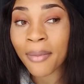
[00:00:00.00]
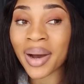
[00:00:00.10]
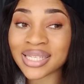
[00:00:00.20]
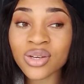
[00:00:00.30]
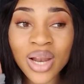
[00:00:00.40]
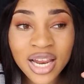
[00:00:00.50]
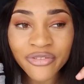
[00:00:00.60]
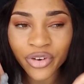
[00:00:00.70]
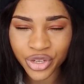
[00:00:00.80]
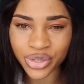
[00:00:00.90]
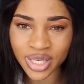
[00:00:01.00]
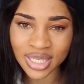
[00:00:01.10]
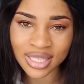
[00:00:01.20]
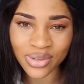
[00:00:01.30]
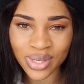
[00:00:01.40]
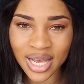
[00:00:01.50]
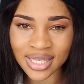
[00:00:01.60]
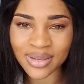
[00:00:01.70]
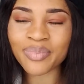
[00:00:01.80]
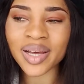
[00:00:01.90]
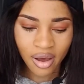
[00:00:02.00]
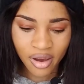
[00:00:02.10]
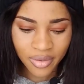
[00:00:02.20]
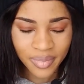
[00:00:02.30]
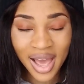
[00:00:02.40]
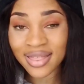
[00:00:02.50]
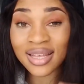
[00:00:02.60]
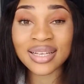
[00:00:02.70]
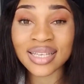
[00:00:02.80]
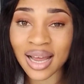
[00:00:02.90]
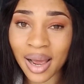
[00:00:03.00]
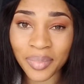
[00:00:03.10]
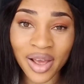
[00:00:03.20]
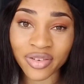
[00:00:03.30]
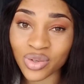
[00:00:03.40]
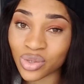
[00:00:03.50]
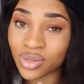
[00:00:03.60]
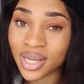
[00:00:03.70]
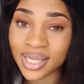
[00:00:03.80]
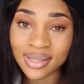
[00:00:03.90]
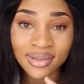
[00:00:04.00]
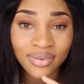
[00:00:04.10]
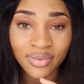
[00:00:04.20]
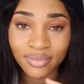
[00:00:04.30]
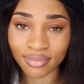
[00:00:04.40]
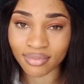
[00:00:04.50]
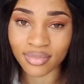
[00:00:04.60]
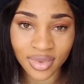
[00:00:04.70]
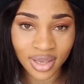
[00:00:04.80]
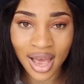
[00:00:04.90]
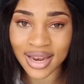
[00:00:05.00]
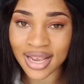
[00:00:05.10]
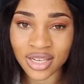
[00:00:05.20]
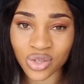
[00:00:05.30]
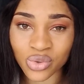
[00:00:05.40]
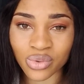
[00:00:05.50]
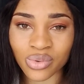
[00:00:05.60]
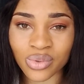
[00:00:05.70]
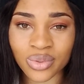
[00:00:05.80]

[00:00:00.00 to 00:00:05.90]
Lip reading: particularly for UCT students, but I think this can apply to students at any school.